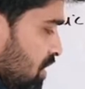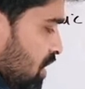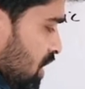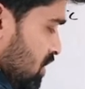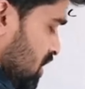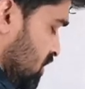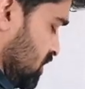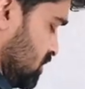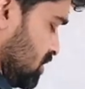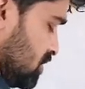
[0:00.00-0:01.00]
in
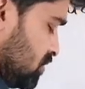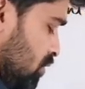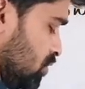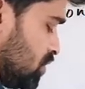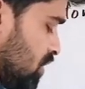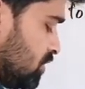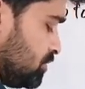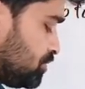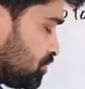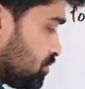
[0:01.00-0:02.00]
this
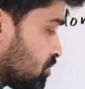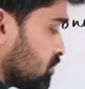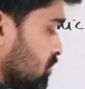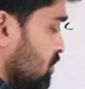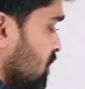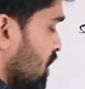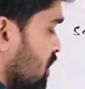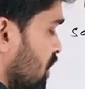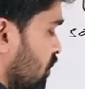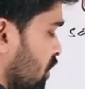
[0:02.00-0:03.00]
solution.
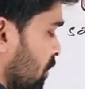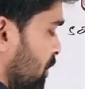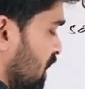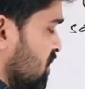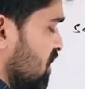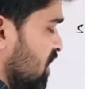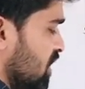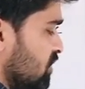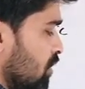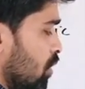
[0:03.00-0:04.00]
The water potential
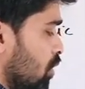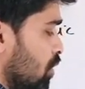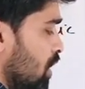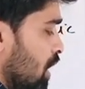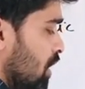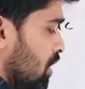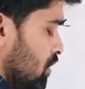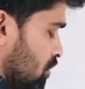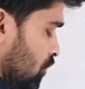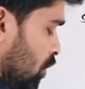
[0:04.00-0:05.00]
is low.
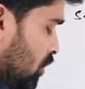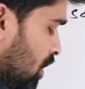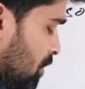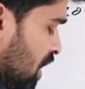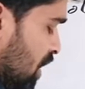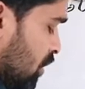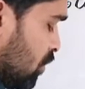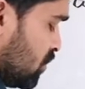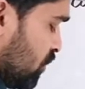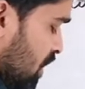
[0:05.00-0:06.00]
The water
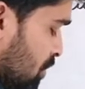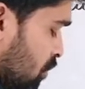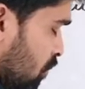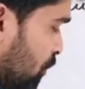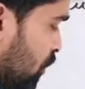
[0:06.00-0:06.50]
molecules will move